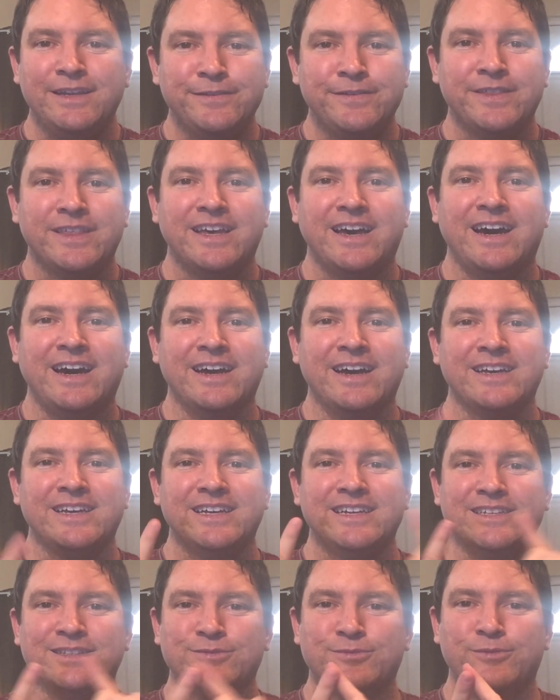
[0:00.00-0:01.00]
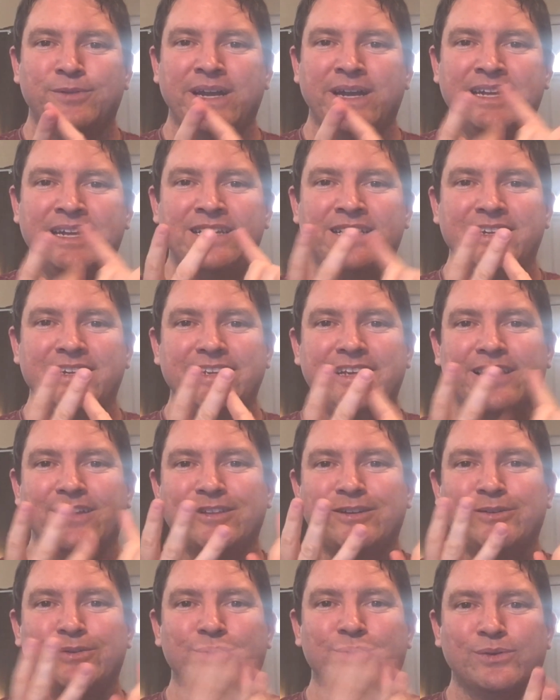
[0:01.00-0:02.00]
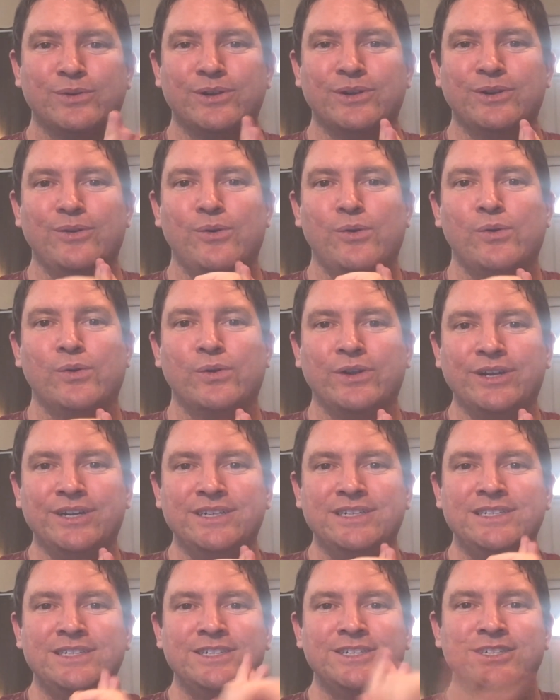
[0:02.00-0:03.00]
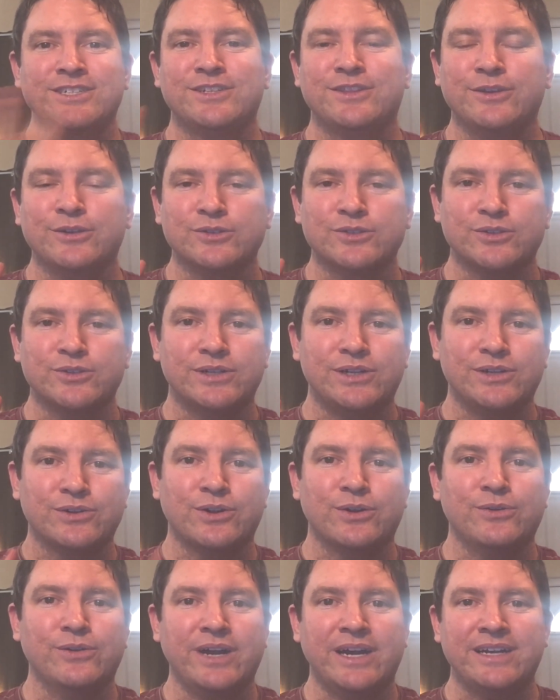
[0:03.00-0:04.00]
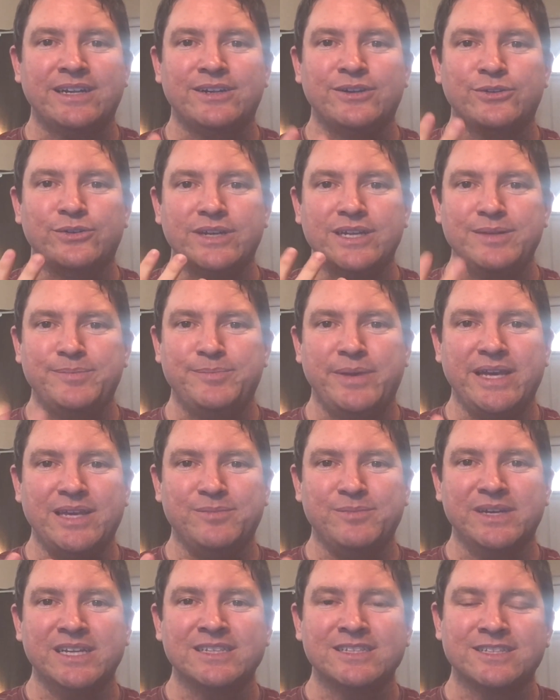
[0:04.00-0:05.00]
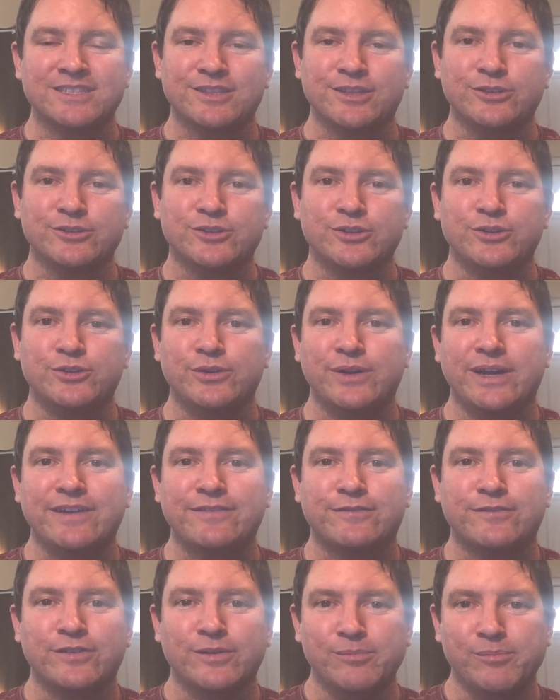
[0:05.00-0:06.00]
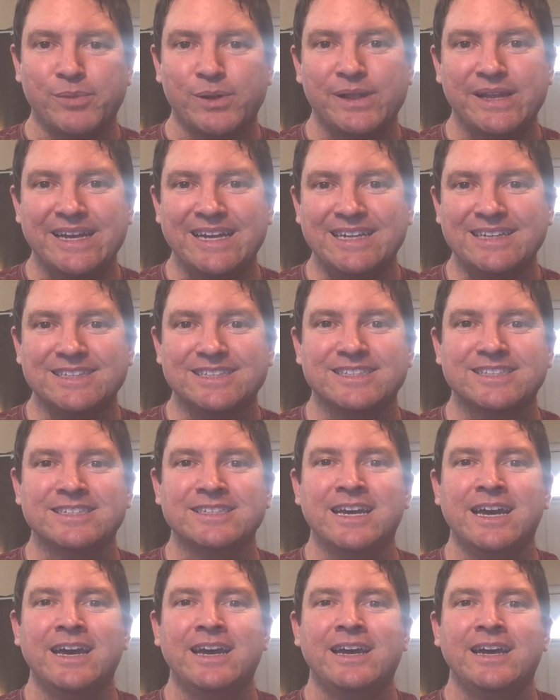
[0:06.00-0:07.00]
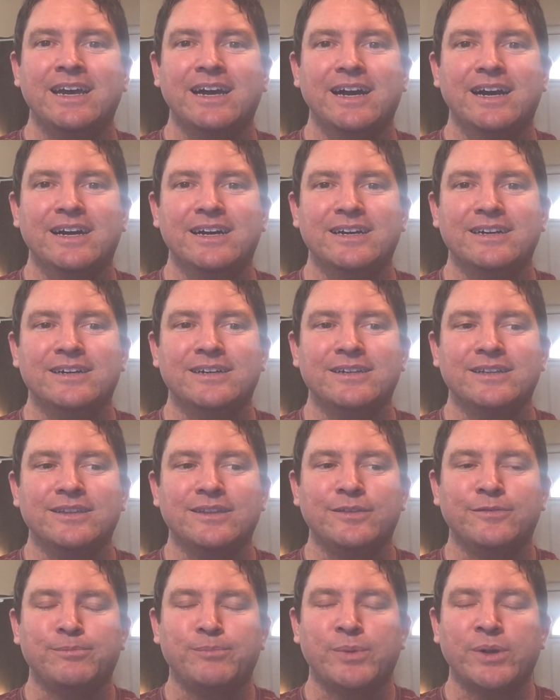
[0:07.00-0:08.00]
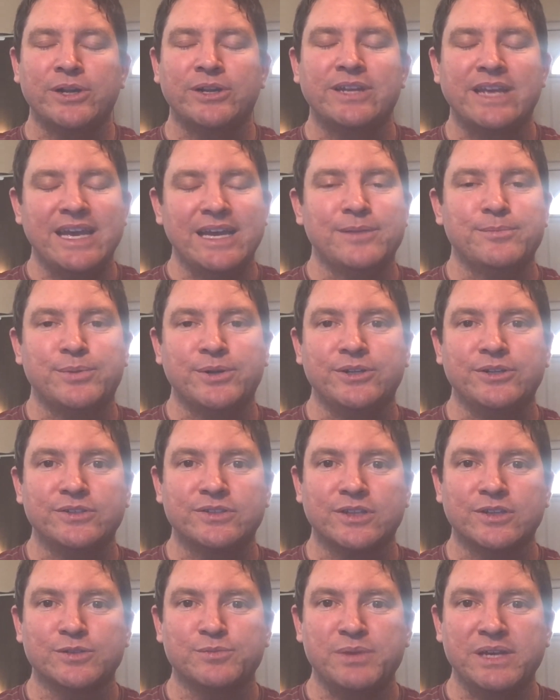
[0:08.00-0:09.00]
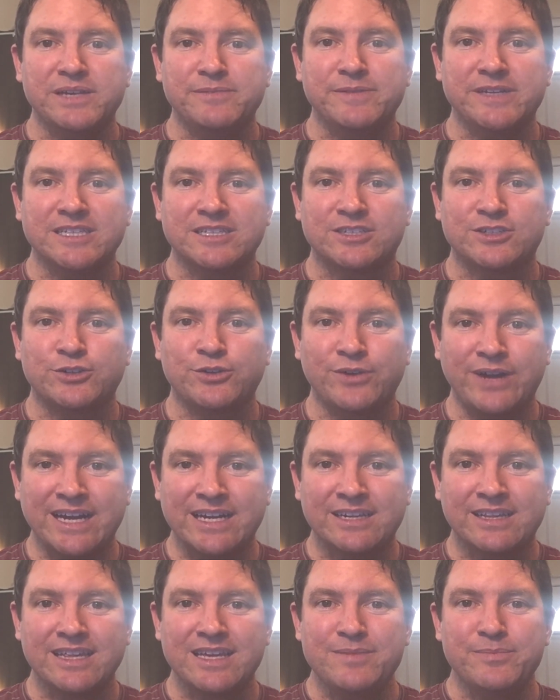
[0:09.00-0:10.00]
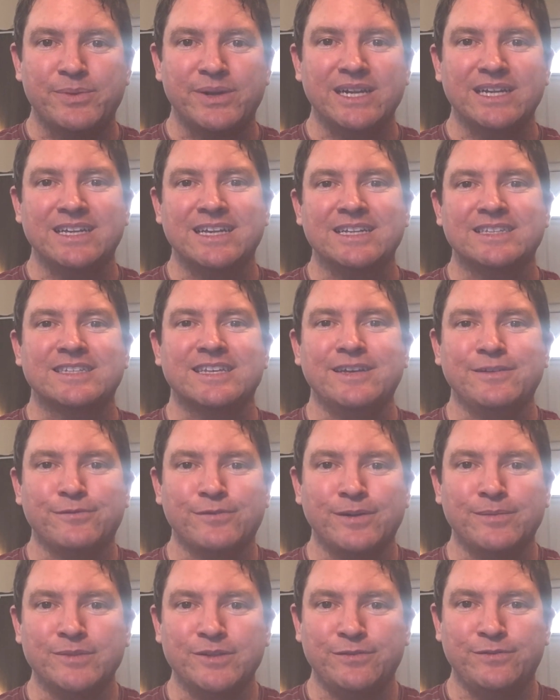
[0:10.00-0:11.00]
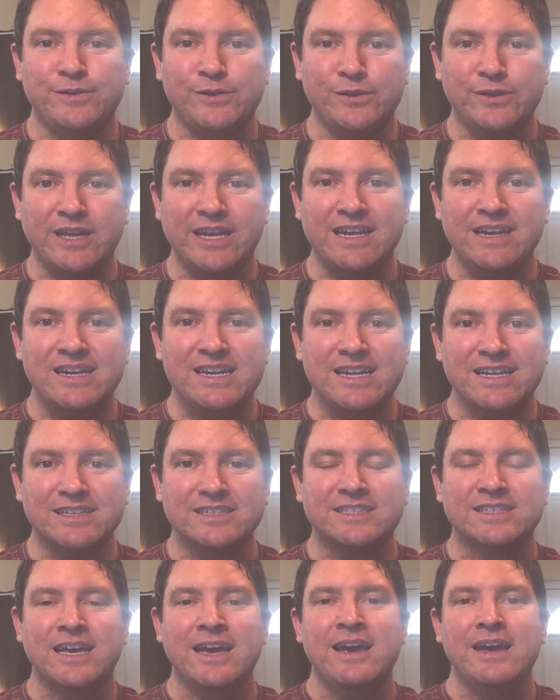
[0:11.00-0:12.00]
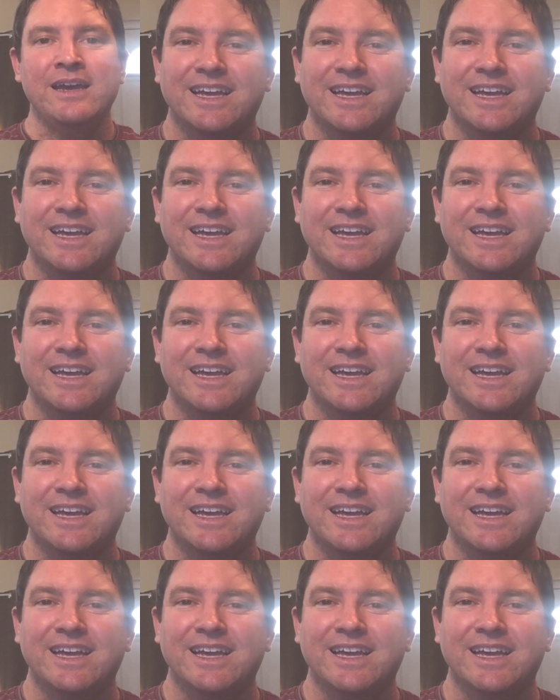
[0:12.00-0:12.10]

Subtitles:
If the eye is red, yellow, or orange, those are all carotenoid pigments. Those are derived from plants. The bird can't produce those pigments directly, but it gets it from the food that it eats.